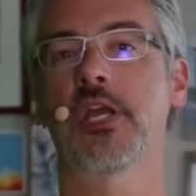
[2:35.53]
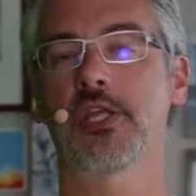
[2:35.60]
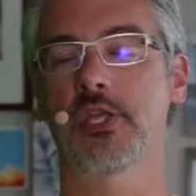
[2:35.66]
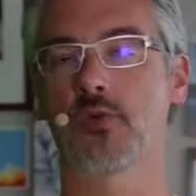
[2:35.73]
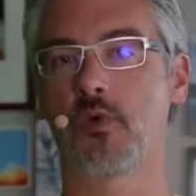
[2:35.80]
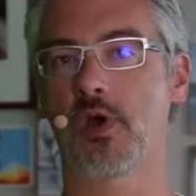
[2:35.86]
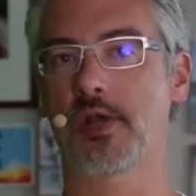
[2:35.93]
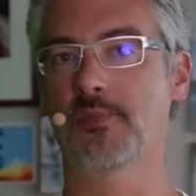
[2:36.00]

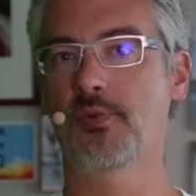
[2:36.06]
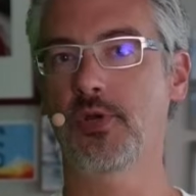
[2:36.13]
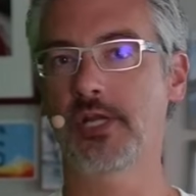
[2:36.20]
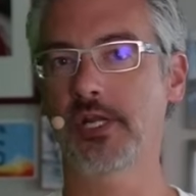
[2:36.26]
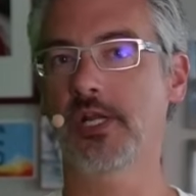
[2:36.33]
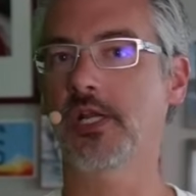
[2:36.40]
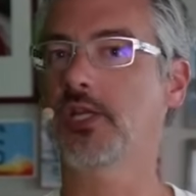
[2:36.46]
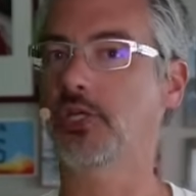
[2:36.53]
You want to put
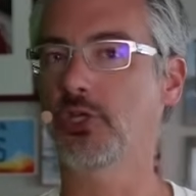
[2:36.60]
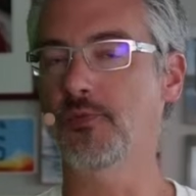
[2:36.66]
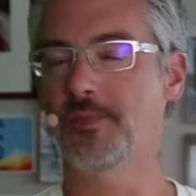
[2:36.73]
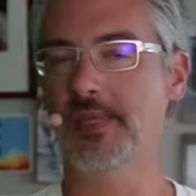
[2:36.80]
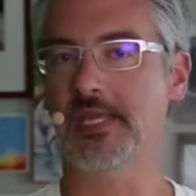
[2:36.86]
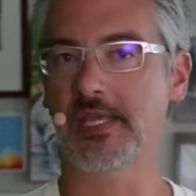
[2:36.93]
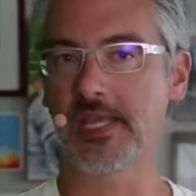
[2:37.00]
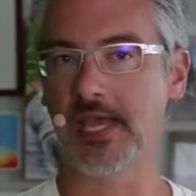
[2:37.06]
in
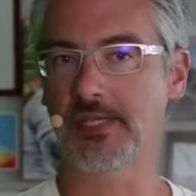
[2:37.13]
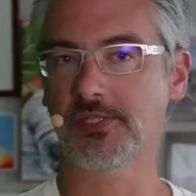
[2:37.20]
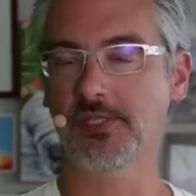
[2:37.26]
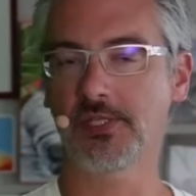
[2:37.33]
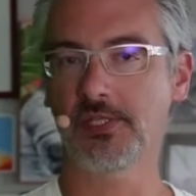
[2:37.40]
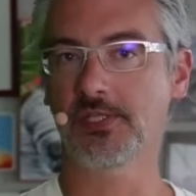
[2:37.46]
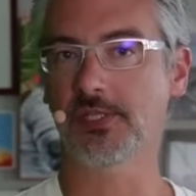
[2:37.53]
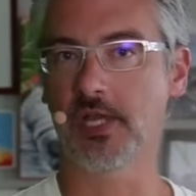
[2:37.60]

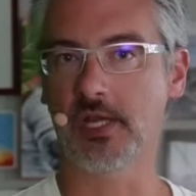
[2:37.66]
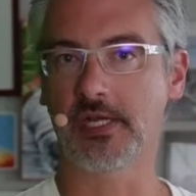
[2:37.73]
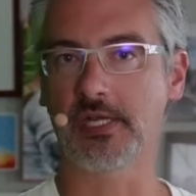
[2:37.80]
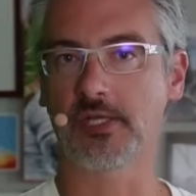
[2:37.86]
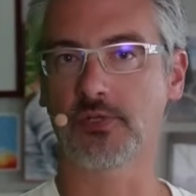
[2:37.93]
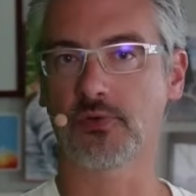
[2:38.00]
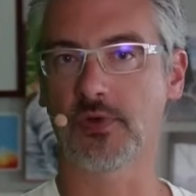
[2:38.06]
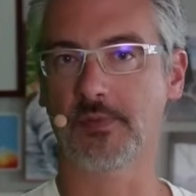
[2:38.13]
UPSs,
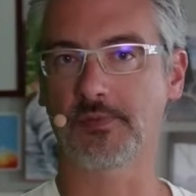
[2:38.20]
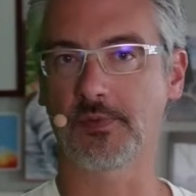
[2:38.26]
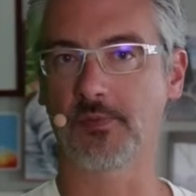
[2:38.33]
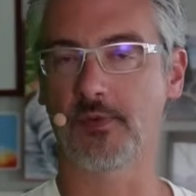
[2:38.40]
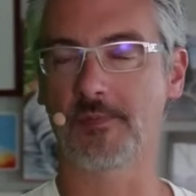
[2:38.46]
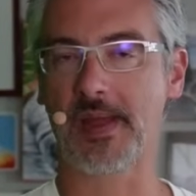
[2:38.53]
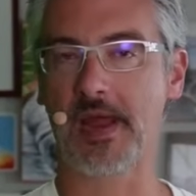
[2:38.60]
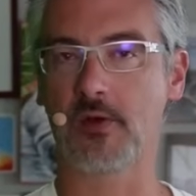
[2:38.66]

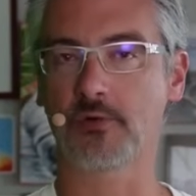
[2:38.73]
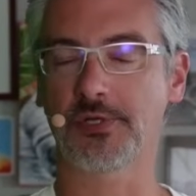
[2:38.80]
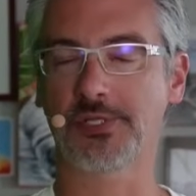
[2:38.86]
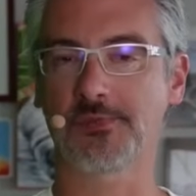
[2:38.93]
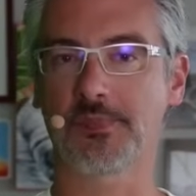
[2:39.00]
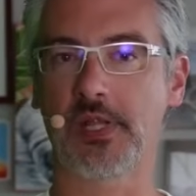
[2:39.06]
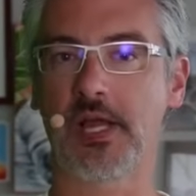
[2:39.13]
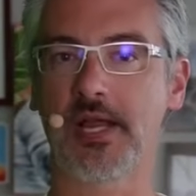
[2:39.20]
uninterruptible power
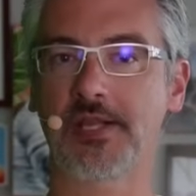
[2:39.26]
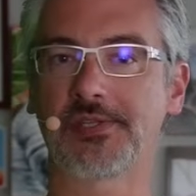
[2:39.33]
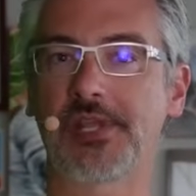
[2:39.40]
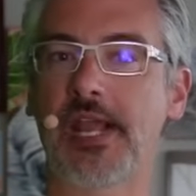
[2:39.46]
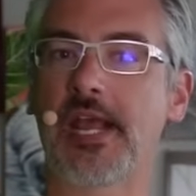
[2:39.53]
supplies.